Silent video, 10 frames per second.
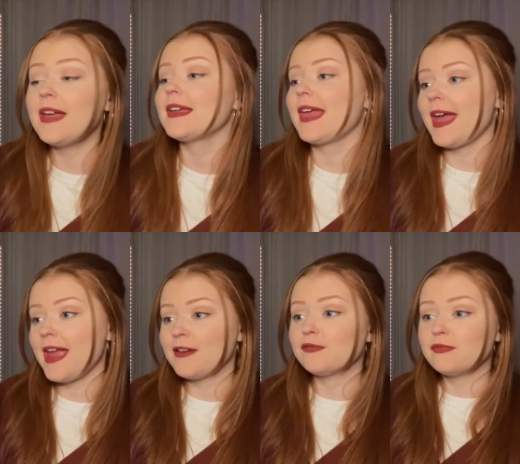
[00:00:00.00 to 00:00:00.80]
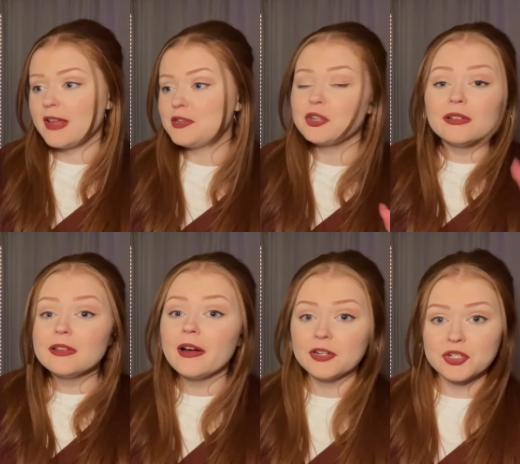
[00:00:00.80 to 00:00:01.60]
can reach
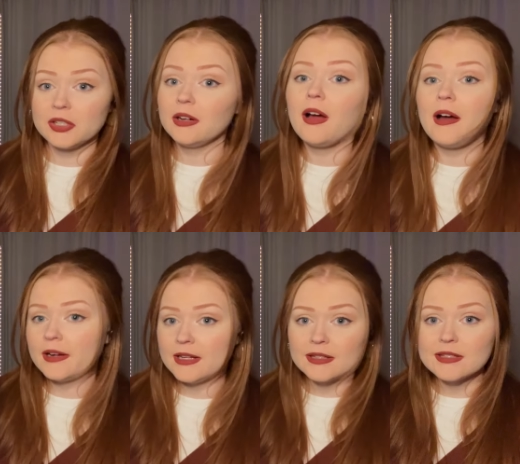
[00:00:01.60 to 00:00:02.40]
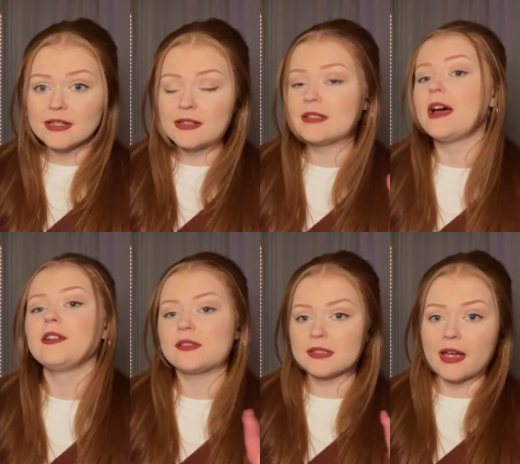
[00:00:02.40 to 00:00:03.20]
larger audiences
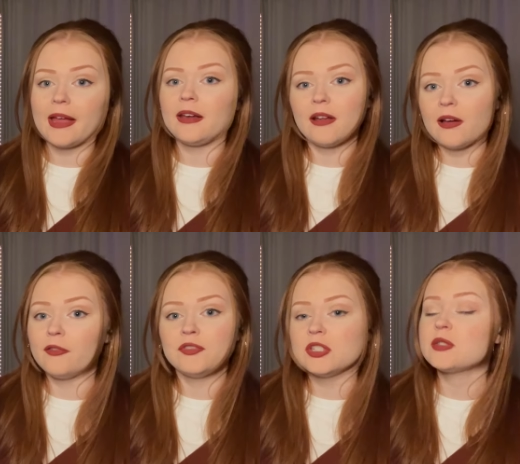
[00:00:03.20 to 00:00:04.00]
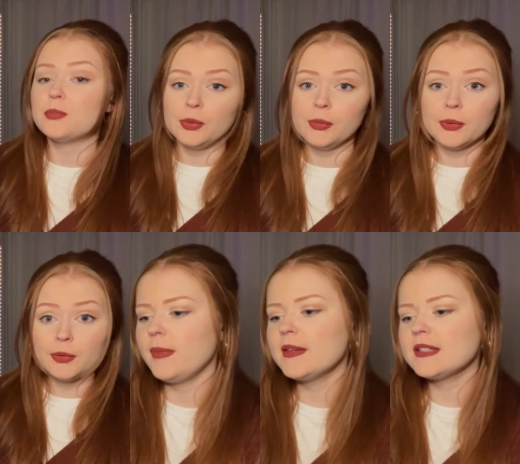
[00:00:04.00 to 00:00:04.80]
outside of just
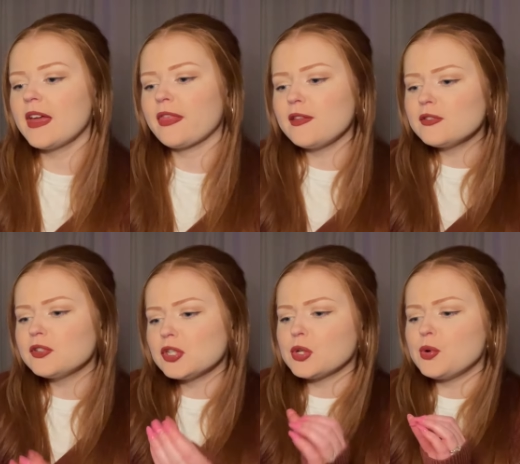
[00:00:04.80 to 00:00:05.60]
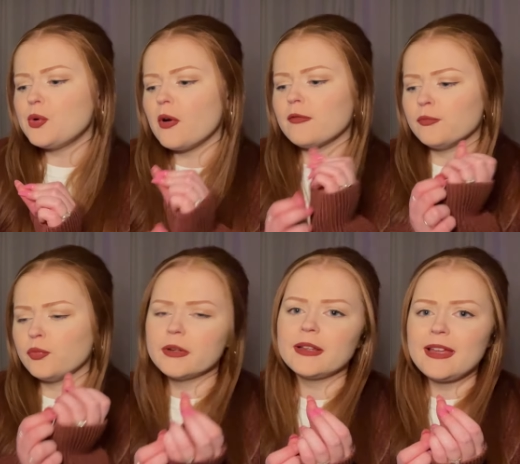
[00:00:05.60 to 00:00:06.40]
Moo Because, like, these are two
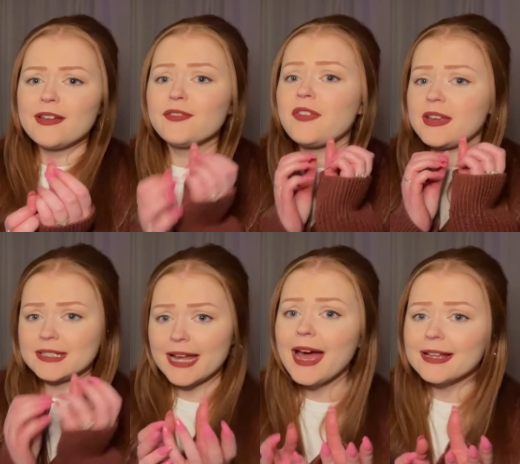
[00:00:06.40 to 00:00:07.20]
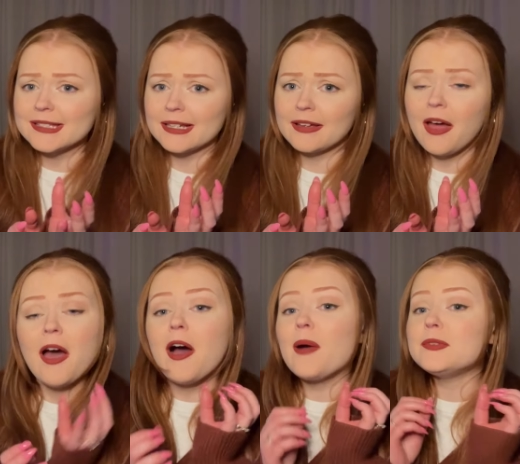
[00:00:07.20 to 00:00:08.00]
really fantastic,
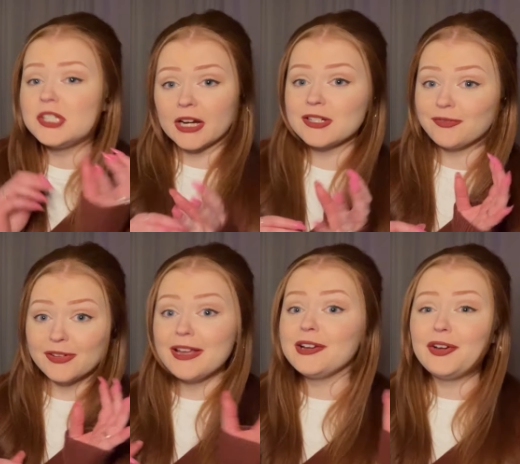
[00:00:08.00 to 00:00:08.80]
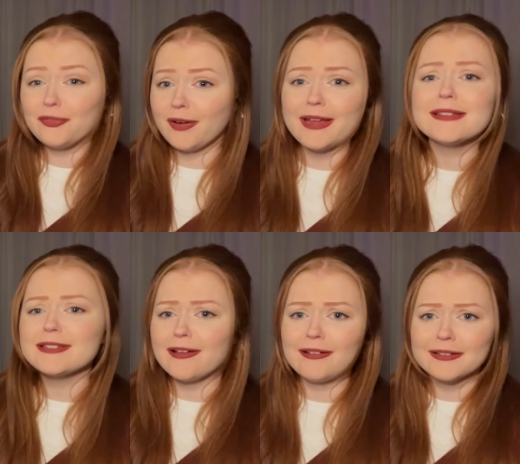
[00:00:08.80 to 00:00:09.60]
objectively great
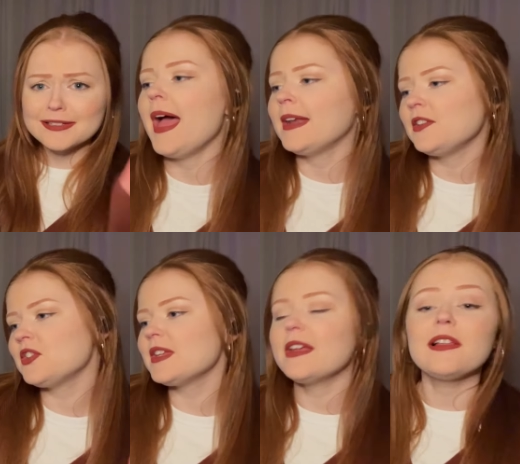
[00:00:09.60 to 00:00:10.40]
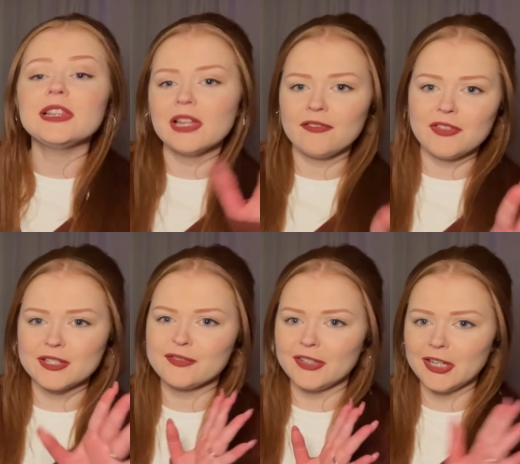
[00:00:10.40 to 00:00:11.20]
songs. And I just, like, love
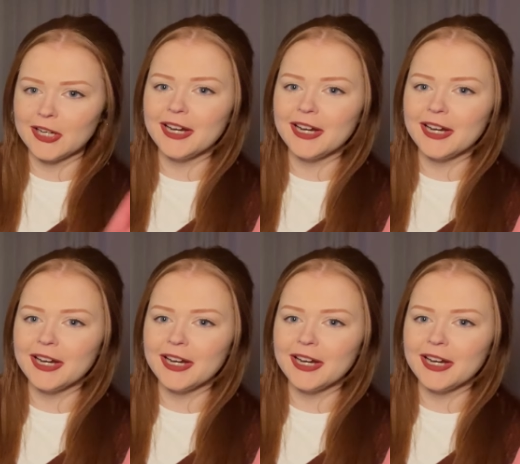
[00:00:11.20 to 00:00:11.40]
this for her.